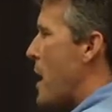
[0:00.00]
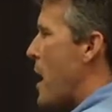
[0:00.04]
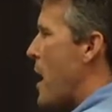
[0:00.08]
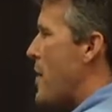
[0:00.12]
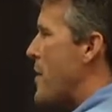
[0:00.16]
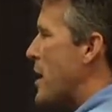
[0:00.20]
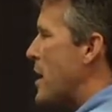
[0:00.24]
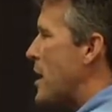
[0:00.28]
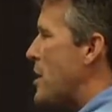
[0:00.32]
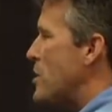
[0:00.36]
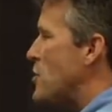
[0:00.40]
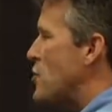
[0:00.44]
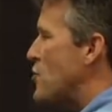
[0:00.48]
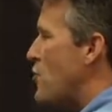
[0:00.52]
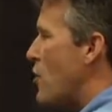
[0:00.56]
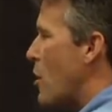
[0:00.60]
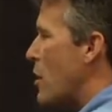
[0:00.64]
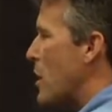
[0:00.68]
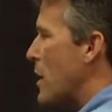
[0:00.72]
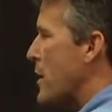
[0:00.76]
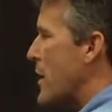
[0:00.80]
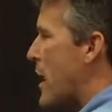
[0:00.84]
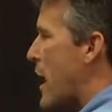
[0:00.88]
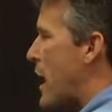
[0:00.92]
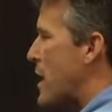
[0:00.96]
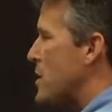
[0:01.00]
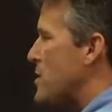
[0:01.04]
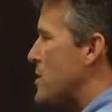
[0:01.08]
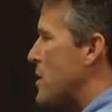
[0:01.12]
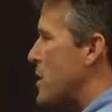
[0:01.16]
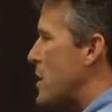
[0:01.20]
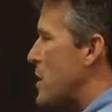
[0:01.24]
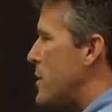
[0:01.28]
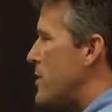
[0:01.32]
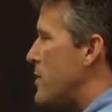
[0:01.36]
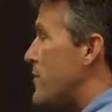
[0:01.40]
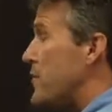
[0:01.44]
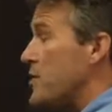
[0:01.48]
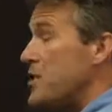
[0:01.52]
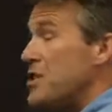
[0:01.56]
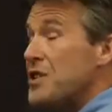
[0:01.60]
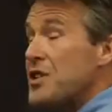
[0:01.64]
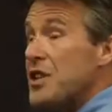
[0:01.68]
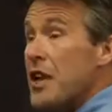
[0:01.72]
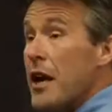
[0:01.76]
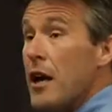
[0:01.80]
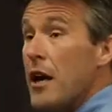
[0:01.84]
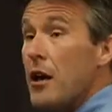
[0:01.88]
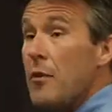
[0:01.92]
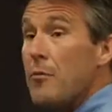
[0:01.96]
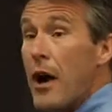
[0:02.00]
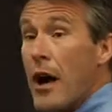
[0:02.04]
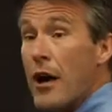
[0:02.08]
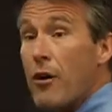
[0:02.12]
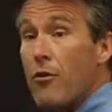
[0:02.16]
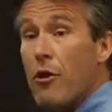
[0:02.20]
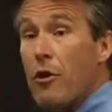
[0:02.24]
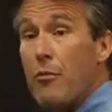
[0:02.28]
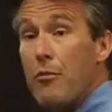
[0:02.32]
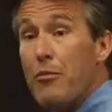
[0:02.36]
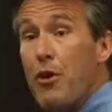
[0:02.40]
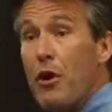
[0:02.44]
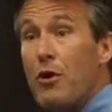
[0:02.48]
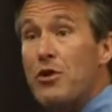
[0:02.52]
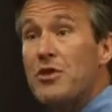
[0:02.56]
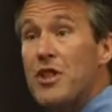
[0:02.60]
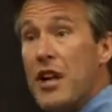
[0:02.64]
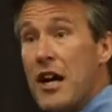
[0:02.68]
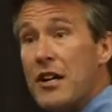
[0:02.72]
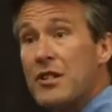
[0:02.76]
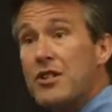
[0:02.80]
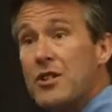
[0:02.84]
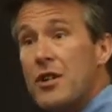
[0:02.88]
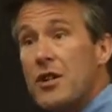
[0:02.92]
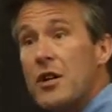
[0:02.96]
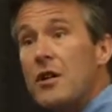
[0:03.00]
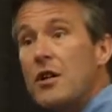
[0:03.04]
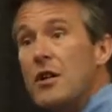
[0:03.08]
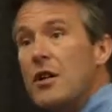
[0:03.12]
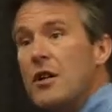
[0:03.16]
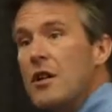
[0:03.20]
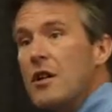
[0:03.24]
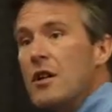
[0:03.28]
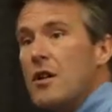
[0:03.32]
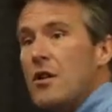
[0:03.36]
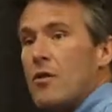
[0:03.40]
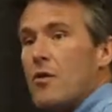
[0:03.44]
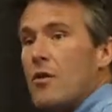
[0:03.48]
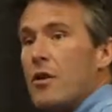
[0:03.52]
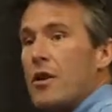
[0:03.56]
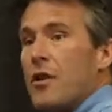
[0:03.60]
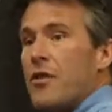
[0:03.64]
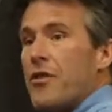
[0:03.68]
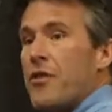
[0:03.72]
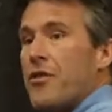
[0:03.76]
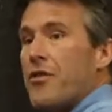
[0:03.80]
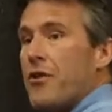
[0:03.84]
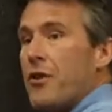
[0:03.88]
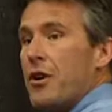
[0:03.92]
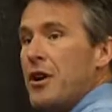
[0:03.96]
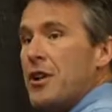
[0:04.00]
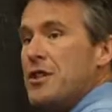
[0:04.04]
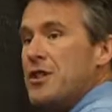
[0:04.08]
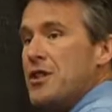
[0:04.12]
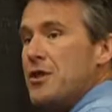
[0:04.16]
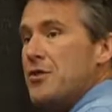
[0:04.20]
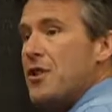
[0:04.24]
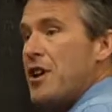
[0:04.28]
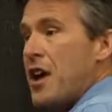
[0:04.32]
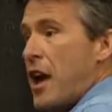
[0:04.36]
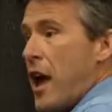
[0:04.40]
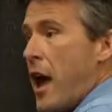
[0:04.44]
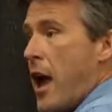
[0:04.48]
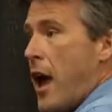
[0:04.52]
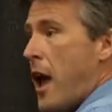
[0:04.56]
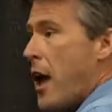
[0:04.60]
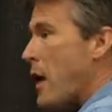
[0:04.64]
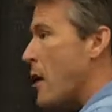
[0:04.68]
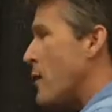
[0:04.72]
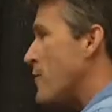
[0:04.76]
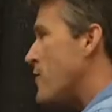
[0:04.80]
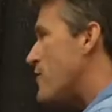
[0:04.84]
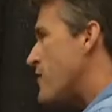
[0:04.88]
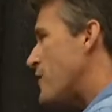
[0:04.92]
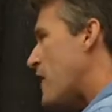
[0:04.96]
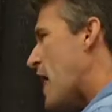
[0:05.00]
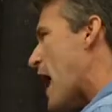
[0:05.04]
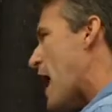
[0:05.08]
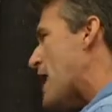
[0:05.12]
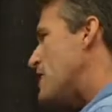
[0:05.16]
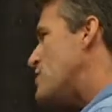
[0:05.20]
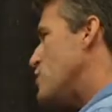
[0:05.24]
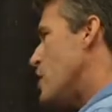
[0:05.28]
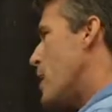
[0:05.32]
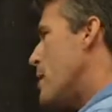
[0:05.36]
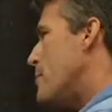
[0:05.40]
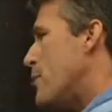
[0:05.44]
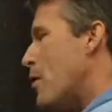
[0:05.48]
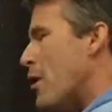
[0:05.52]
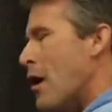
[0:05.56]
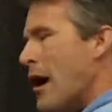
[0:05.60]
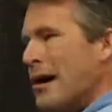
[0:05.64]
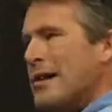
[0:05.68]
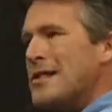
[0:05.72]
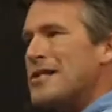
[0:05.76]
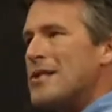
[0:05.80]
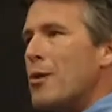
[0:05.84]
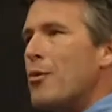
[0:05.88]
And then controlling that is a Freescale microprocessor with 32K of flash on board.